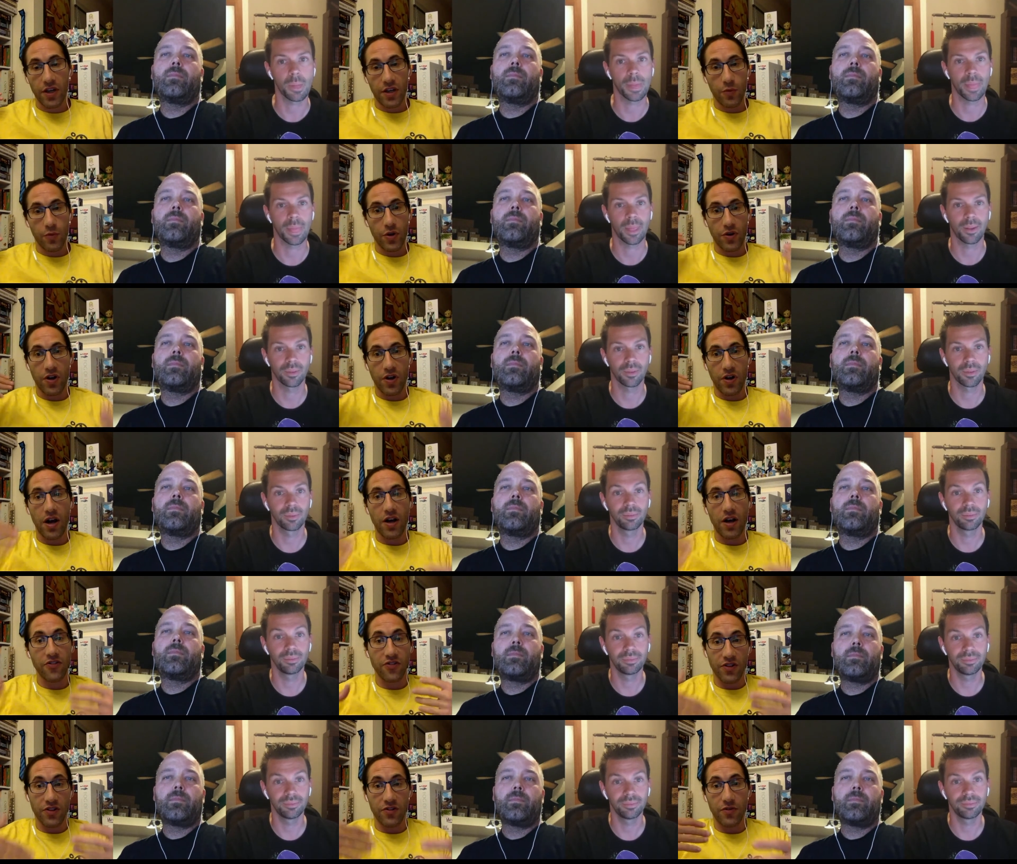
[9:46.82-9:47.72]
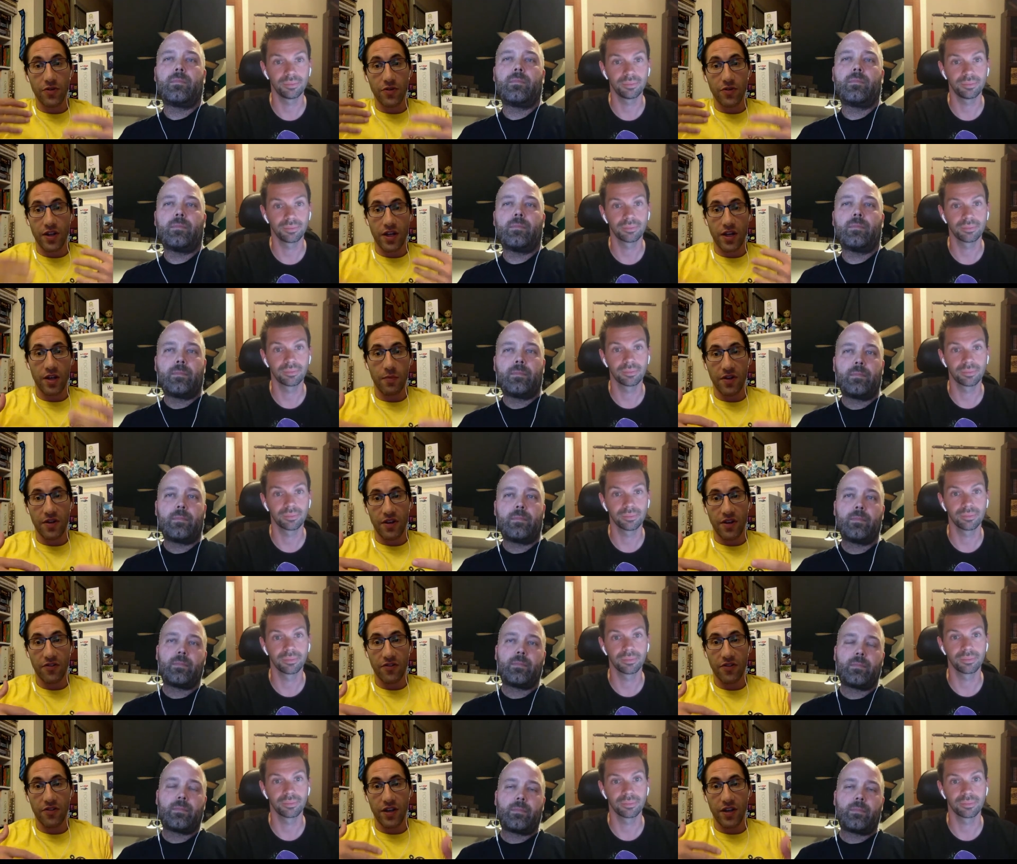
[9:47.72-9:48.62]
Speaker 1: we are constantly doing that A/B
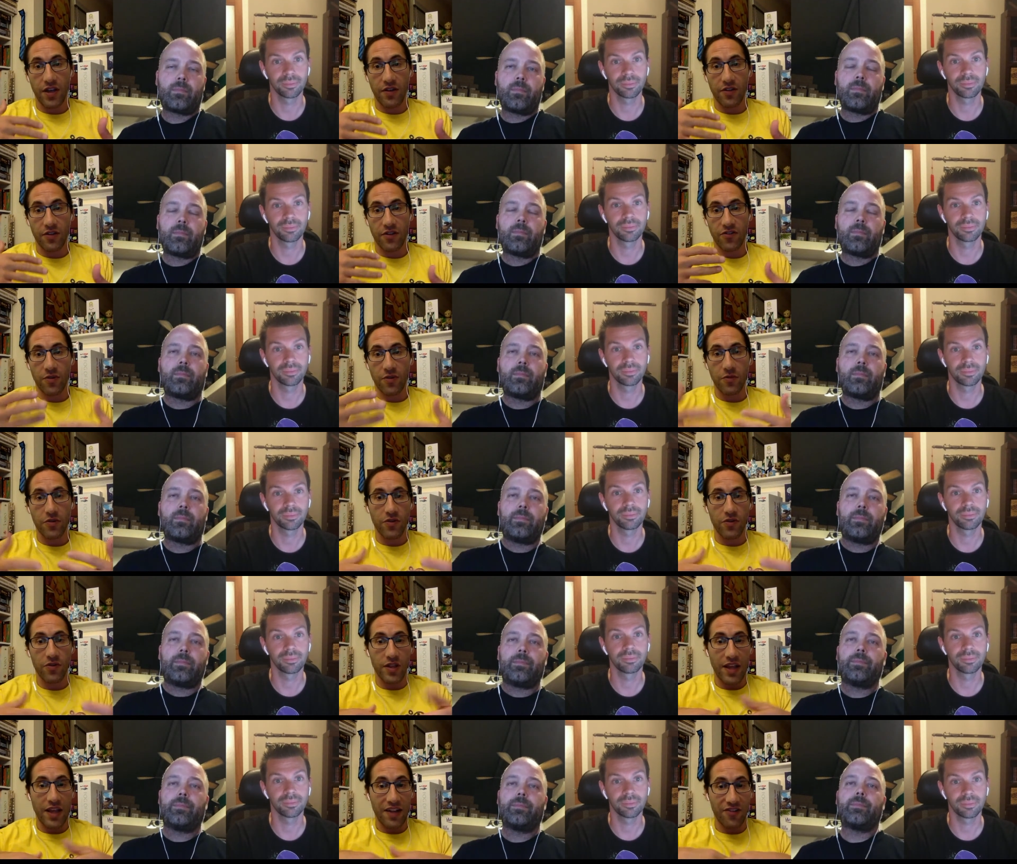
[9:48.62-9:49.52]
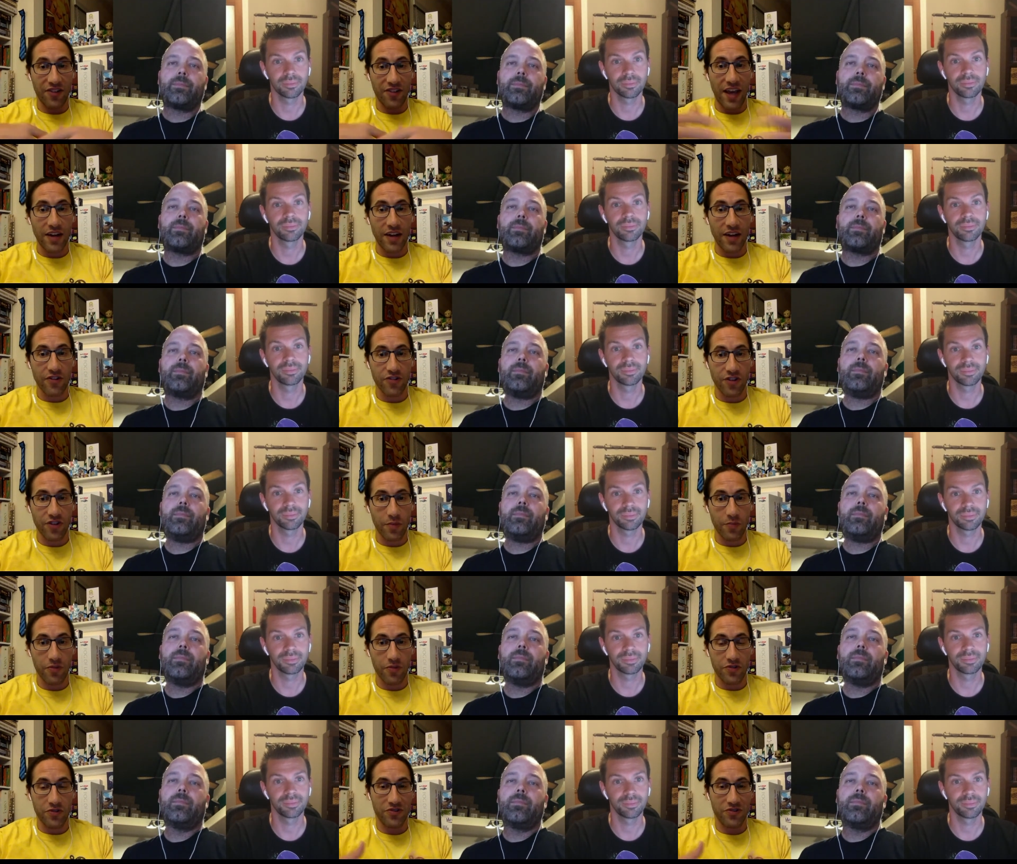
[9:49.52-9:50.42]
testing, and to some degree, that scattershot
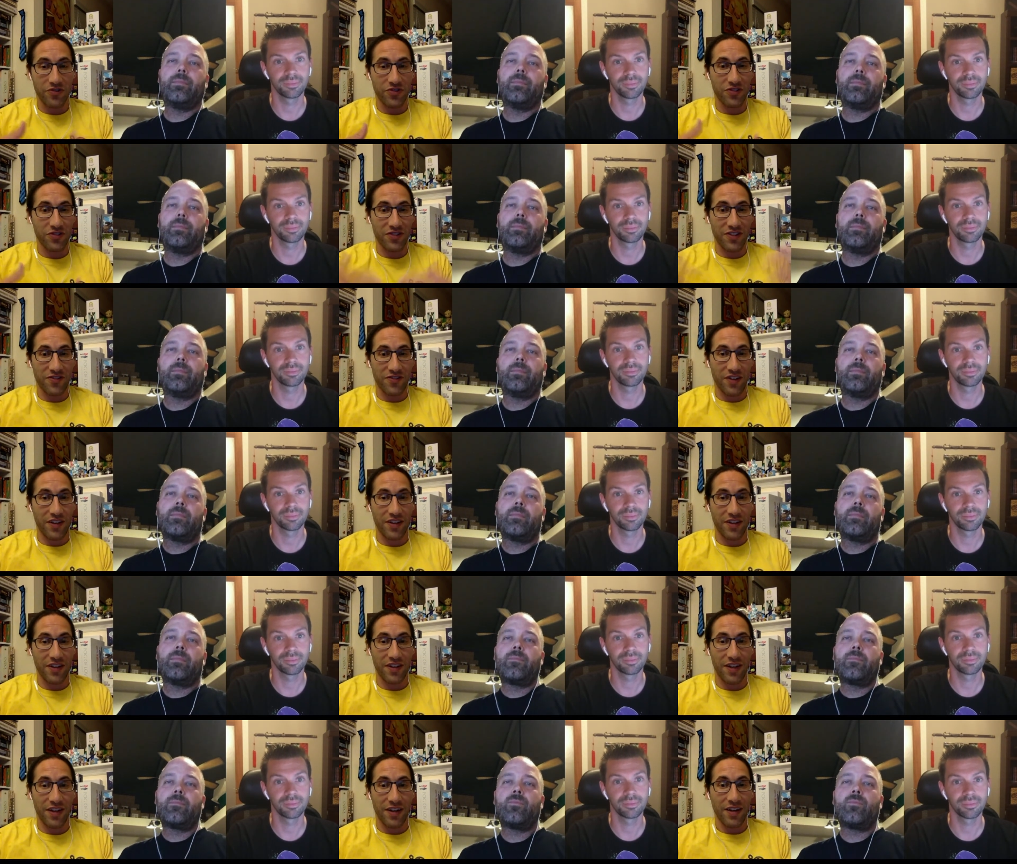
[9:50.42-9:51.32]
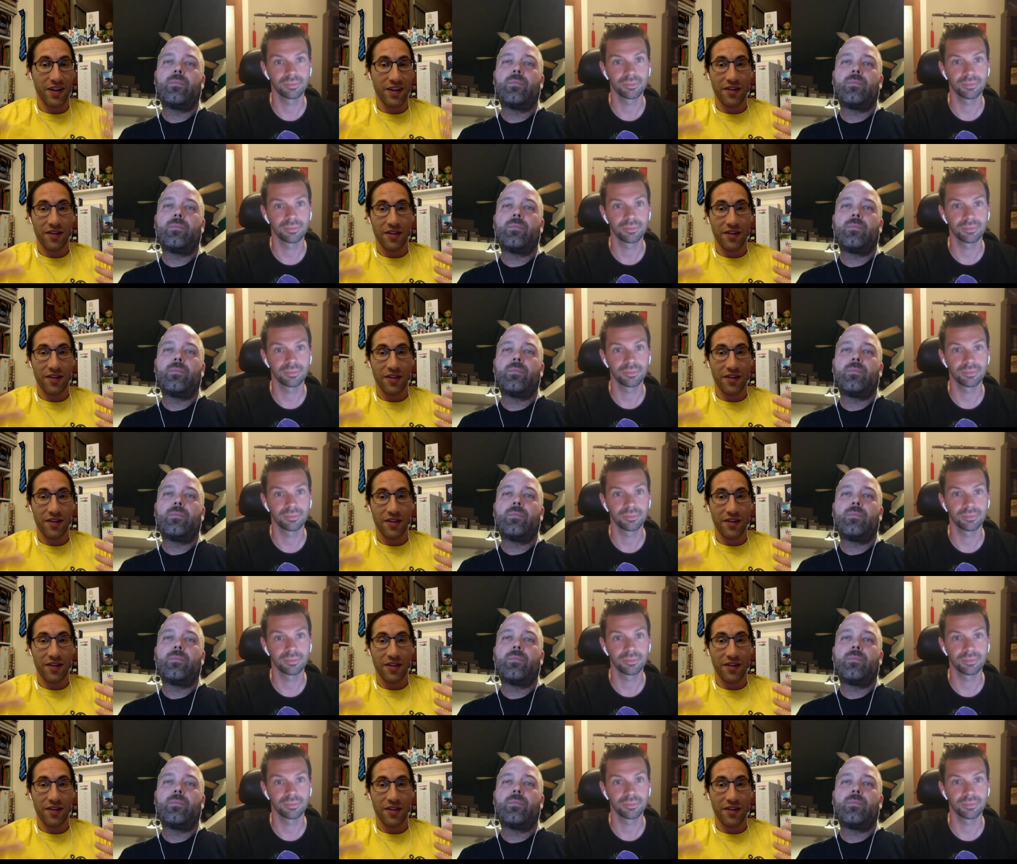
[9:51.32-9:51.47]
approach is just this idea that,